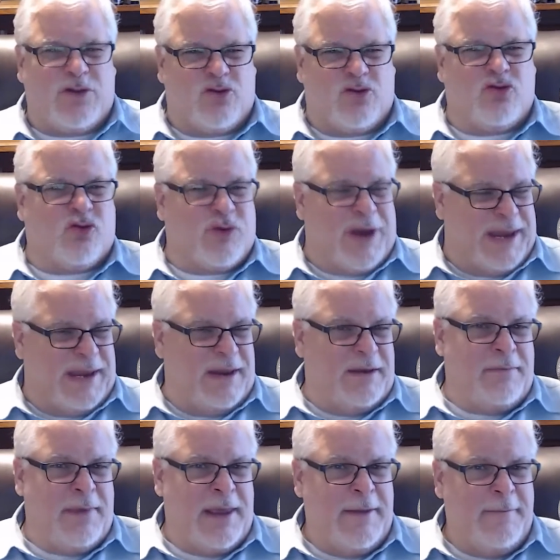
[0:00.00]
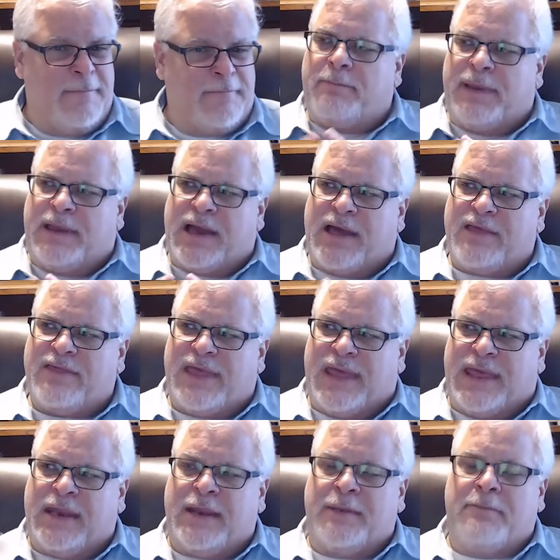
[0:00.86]
grated me
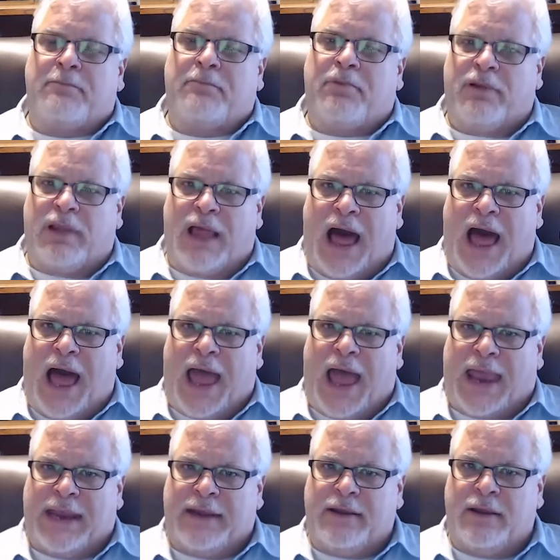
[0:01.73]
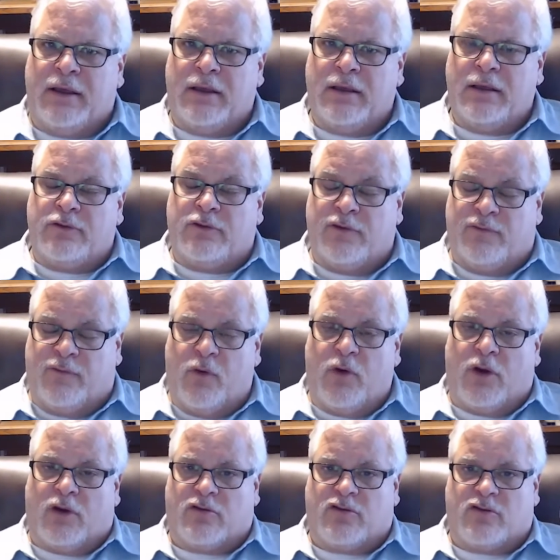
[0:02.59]
because it implied
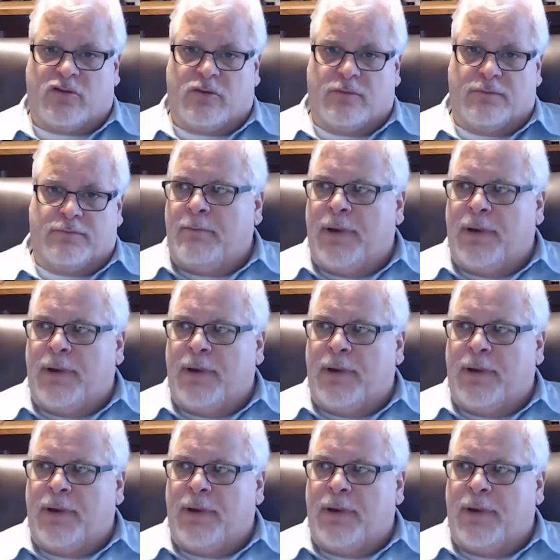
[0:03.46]
divorce.